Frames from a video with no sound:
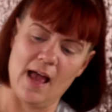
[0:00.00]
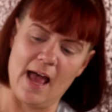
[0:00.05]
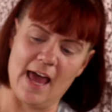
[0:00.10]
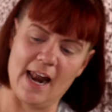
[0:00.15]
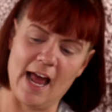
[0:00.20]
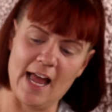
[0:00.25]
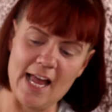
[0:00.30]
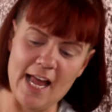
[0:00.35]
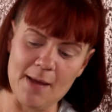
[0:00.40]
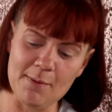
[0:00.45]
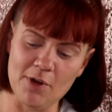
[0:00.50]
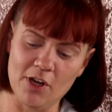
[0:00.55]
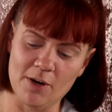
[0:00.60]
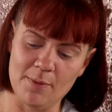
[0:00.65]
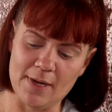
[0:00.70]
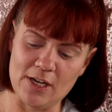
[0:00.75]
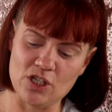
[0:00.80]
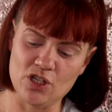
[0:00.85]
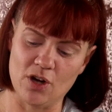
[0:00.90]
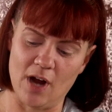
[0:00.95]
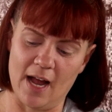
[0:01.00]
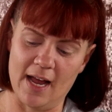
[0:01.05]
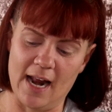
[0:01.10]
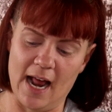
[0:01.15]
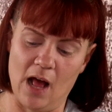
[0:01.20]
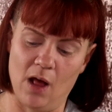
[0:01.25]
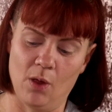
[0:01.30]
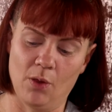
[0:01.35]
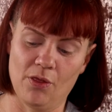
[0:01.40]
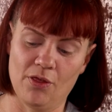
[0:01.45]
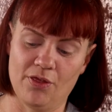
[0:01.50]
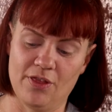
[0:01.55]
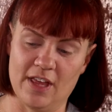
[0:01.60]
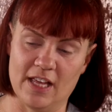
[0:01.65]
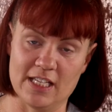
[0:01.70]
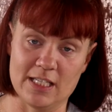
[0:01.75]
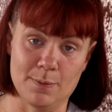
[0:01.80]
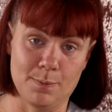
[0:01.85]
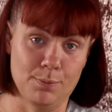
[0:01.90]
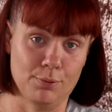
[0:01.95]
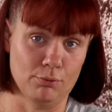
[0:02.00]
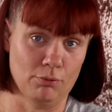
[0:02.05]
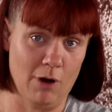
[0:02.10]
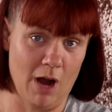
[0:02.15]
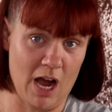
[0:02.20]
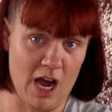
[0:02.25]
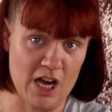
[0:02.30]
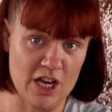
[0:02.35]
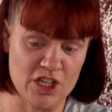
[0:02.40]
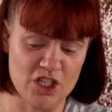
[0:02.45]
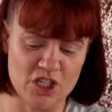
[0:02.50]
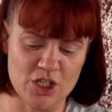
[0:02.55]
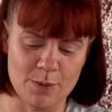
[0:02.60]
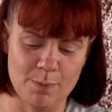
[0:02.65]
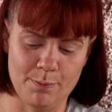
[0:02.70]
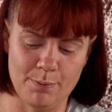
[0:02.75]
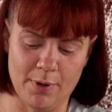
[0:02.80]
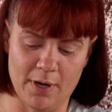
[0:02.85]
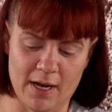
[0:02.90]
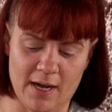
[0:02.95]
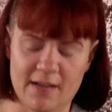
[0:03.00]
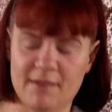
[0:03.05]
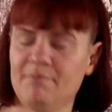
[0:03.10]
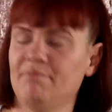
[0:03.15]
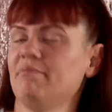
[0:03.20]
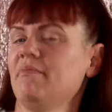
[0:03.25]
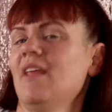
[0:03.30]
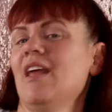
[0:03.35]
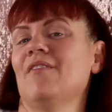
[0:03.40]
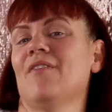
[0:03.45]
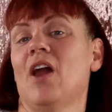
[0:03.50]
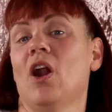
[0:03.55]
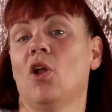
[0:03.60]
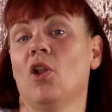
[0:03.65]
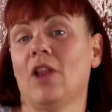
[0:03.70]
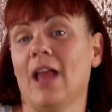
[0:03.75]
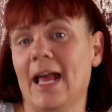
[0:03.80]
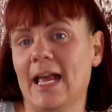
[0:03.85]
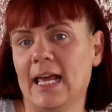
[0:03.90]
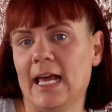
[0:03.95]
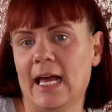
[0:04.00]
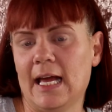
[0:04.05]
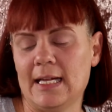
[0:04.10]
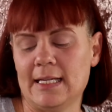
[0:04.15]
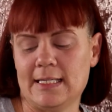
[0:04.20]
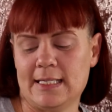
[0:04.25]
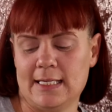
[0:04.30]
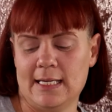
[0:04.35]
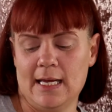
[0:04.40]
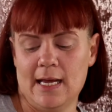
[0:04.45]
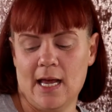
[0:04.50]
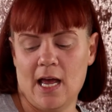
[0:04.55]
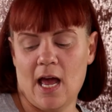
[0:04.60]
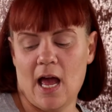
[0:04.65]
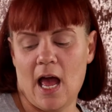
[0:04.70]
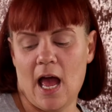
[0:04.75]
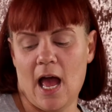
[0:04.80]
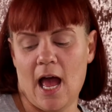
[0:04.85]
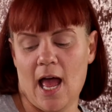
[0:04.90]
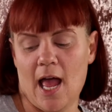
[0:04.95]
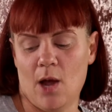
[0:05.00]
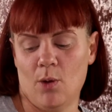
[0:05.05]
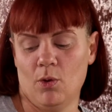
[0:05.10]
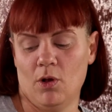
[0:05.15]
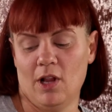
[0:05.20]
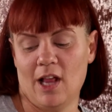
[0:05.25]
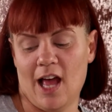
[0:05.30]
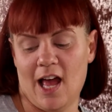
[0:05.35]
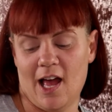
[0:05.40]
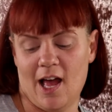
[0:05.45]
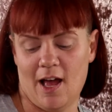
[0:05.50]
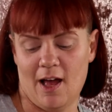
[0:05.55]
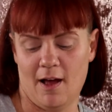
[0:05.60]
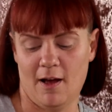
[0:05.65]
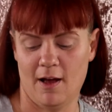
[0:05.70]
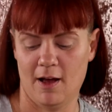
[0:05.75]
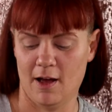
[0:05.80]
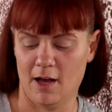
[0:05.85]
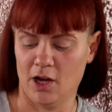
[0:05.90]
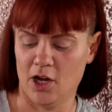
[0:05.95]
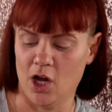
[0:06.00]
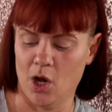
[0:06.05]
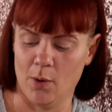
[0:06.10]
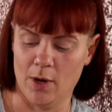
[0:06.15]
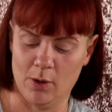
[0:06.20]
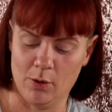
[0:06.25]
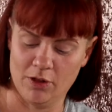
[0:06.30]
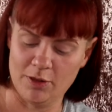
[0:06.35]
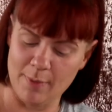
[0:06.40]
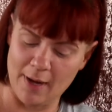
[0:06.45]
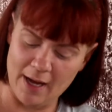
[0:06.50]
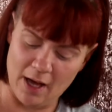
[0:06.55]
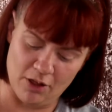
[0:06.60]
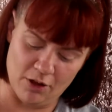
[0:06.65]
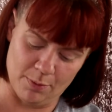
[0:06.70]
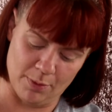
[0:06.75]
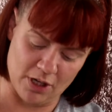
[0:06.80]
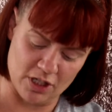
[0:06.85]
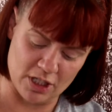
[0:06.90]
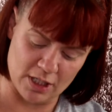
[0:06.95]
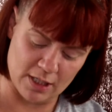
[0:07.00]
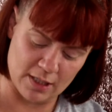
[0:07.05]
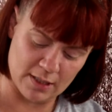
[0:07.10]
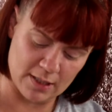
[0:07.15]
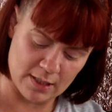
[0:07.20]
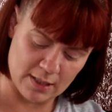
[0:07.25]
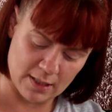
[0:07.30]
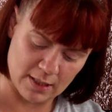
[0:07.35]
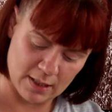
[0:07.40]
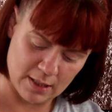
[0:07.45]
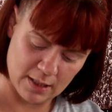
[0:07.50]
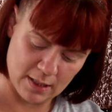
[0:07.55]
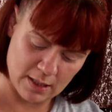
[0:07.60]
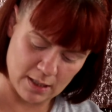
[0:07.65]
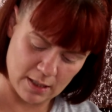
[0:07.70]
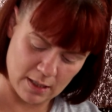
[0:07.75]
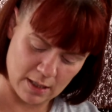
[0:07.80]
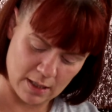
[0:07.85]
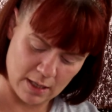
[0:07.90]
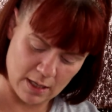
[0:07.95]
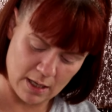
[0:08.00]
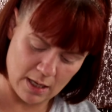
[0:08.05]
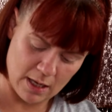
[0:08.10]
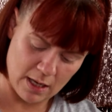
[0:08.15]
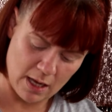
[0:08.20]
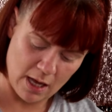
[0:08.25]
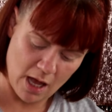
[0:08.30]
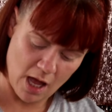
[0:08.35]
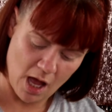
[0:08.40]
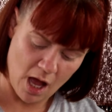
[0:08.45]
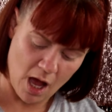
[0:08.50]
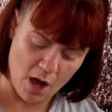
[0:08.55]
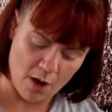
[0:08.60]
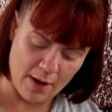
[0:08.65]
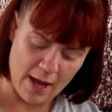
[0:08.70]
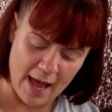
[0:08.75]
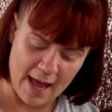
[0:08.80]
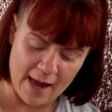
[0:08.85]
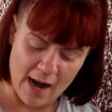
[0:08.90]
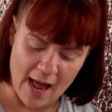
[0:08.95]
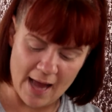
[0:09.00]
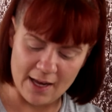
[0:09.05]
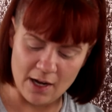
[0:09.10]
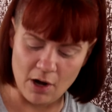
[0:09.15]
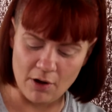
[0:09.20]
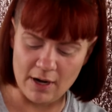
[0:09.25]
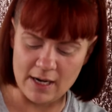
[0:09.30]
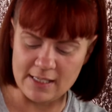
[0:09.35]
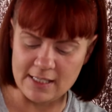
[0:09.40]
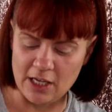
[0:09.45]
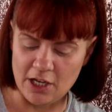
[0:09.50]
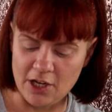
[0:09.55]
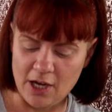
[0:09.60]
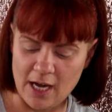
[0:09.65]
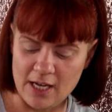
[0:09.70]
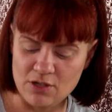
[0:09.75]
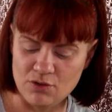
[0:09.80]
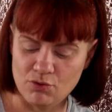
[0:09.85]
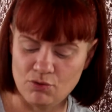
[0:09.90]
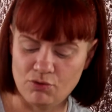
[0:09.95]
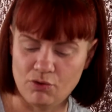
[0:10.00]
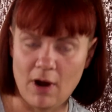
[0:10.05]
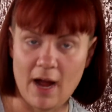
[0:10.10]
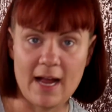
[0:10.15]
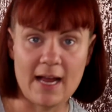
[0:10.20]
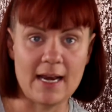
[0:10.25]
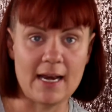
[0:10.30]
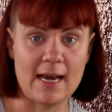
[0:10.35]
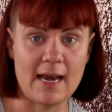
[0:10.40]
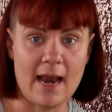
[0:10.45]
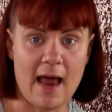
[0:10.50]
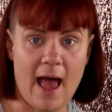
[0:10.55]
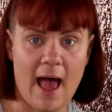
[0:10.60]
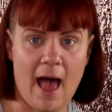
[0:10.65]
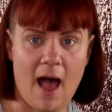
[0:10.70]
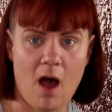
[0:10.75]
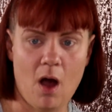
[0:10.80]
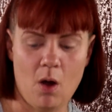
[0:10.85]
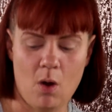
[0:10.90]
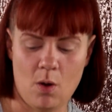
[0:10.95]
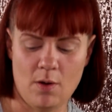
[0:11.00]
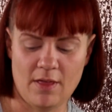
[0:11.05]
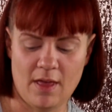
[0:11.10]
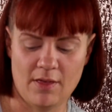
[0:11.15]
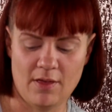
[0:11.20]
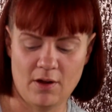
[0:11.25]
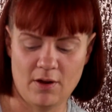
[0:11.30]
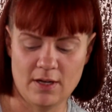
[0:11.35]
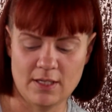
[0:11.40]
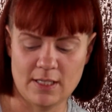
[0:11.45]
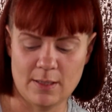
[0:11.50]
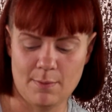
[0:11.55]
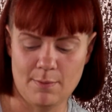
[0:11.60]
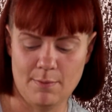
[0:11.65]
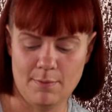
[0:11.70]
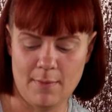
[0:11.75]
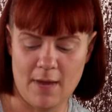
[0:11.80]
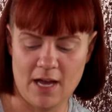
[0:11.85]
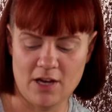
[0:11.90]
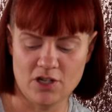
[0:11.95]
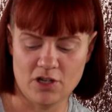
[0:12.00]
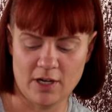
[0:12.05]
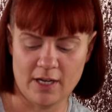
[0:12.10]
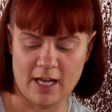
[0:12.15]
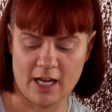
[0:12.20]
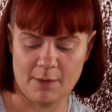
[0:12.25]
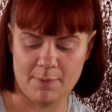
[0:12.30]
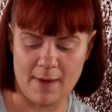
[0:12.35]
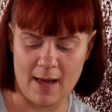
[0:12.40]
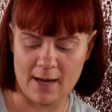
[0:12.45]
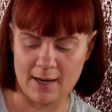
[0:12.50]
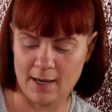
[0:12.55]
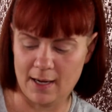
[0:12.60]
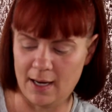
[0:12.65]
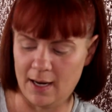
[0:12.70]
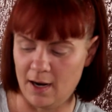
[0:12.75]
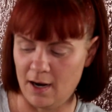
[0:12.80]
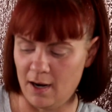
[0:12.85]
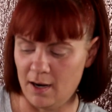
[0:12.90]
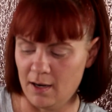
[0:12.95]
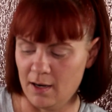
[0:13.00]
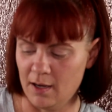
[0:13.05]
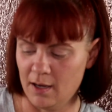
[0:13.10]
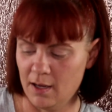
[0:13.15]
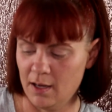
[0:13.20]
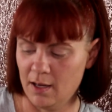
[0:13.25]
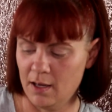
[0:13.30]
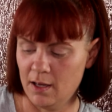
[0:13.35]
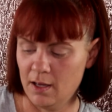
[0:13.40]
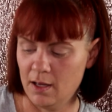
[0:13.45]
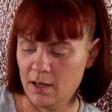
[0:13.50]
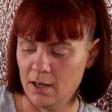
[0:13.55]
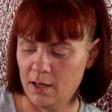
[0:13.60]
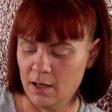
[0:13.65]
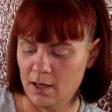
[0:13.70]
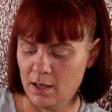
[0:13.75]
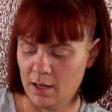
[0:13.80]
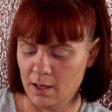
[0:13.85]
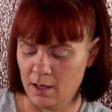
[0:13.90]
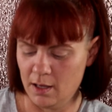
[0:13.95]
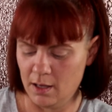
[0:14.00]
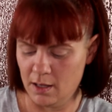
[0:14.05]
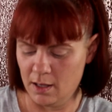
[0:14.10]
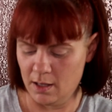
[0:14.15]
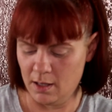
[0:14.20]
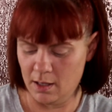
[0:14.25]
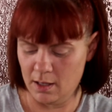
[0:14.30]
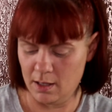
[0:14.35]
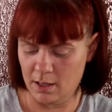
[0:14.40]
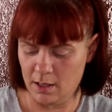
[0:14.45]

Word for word: and I am going to be trying out this brush, but if I don't like it, I will have, go in with my other brushes. Okay, and I can already tell you guys right now that there is some major kickback in here. Let's